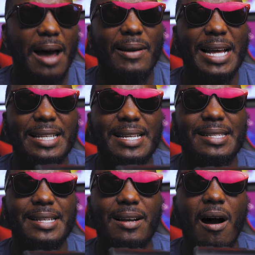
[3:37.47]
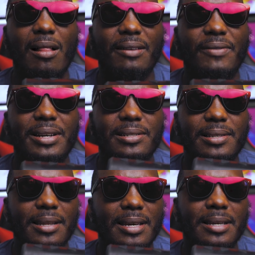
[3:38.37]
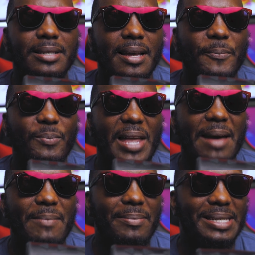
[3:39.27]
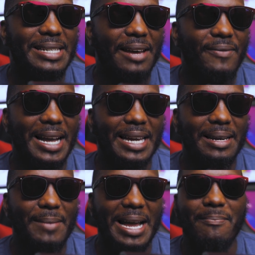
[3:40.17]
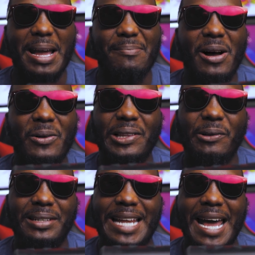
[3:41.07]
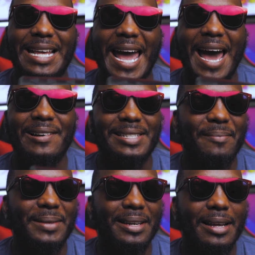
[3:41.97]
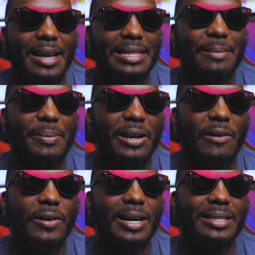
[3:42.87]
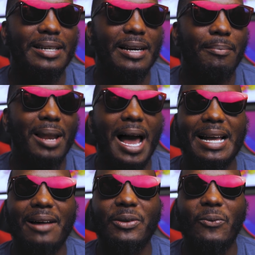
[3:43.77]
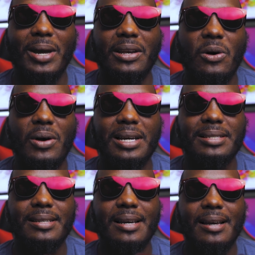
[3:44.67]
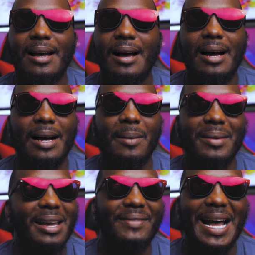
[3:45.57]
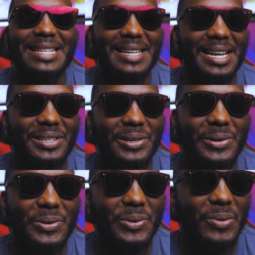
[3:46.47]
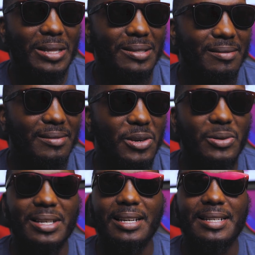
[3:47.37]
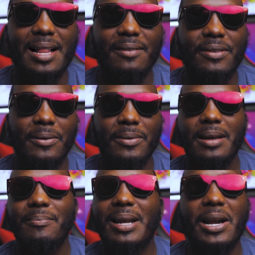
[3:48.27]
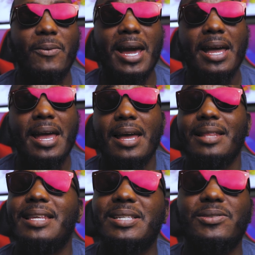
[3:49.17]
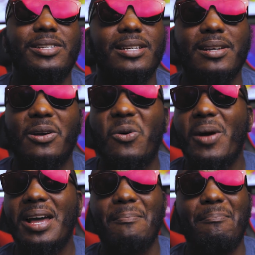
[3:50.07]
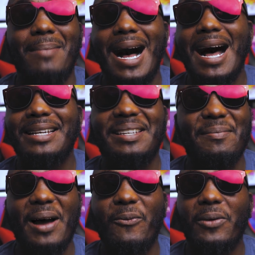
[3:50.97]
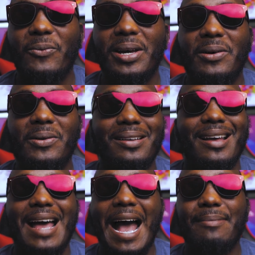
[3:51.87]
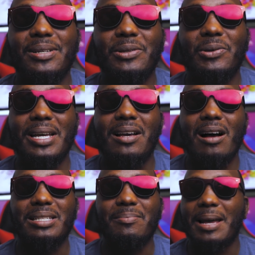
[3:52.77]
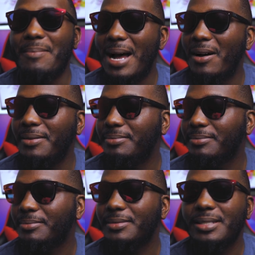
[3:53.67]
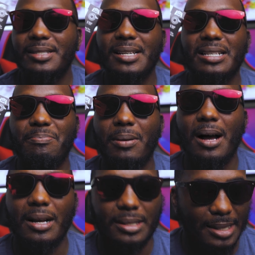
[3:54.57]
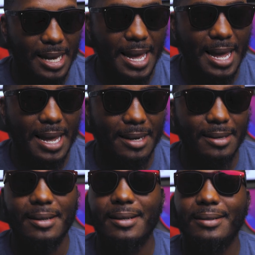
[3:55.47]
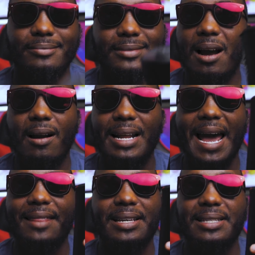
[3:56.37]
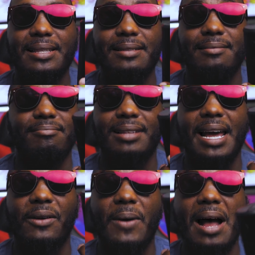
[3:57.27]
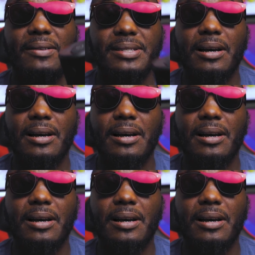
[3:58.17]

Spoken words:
I would like to test the calling features on this and maybe see if I can like make my own little dead cat or something to put over it to block out the wind noise, if that's an issue when using the telephone. But anyway, this is just a quick mod to my Onewheel. Absolutely cost me about $6, and I already have this laying around.